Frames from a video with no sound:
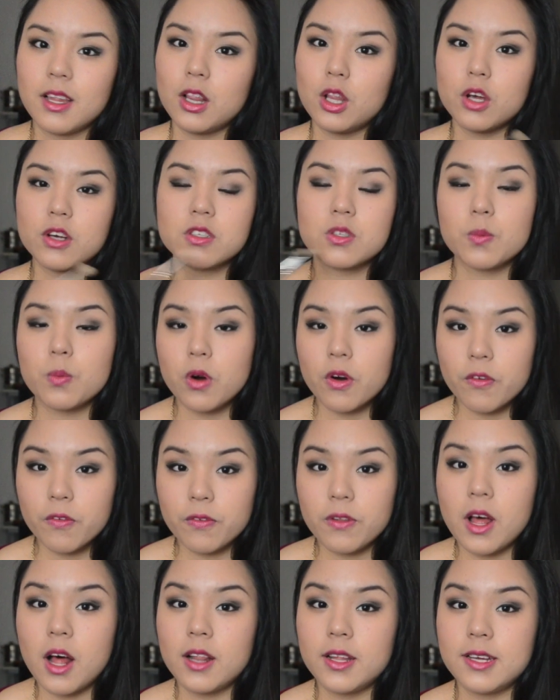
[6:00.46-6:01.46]
looks more
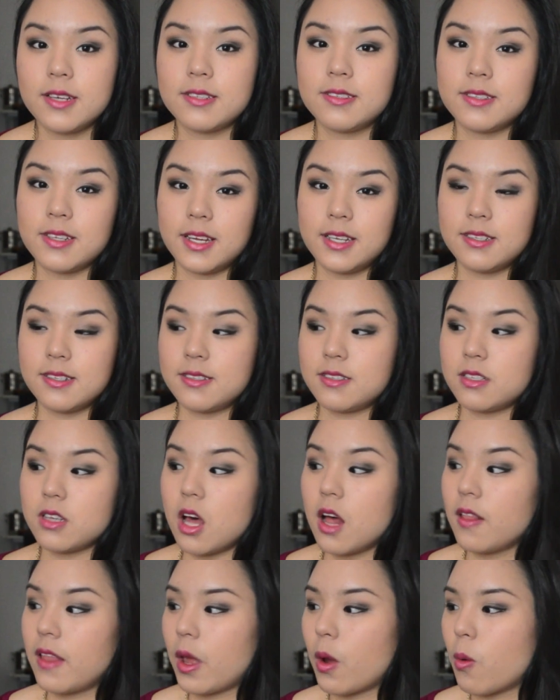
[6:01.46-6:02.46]
flawless. It's
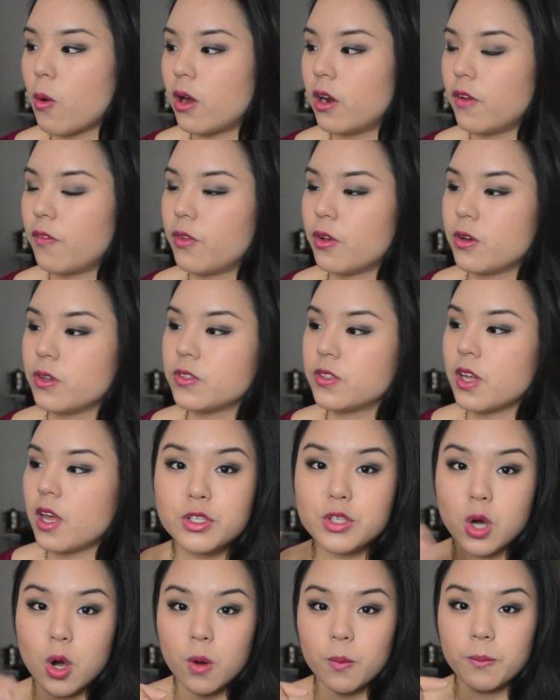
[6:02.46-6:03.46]
not like one of those
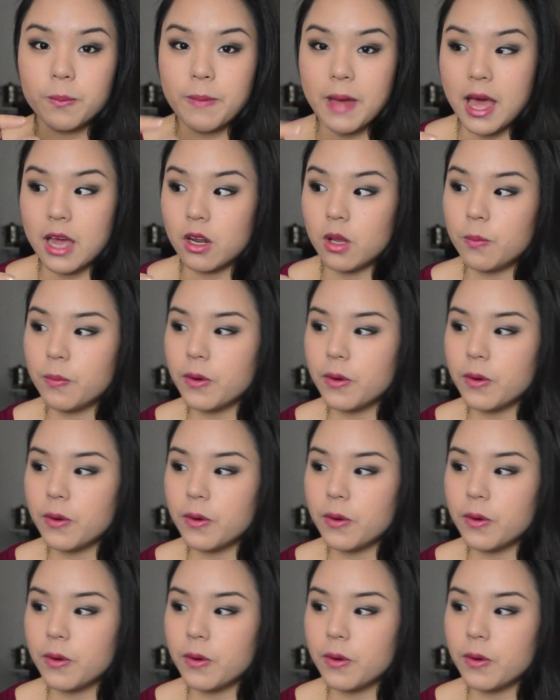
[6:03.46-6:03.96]
domed paddle